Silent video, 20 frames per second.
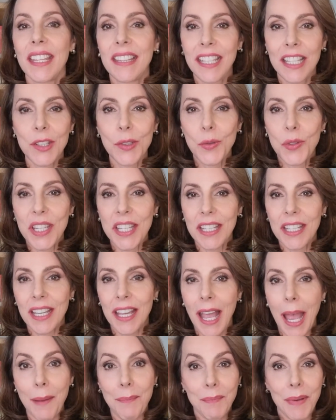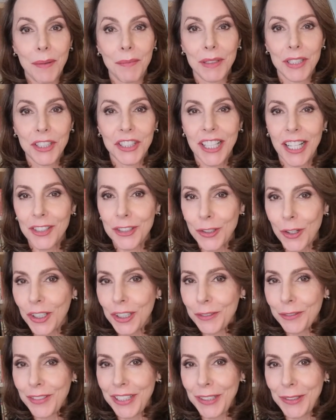This week, I published a
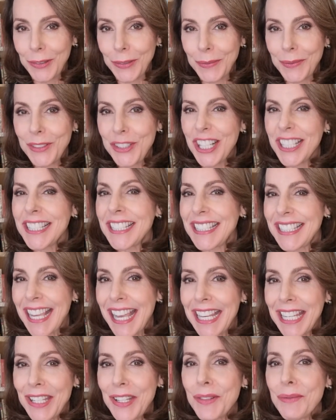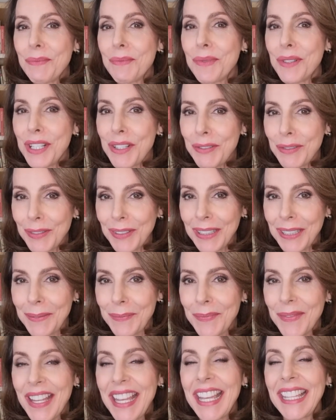short video just telling you
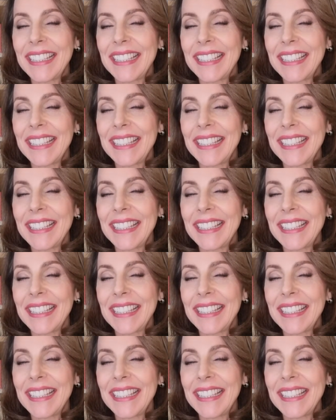briefly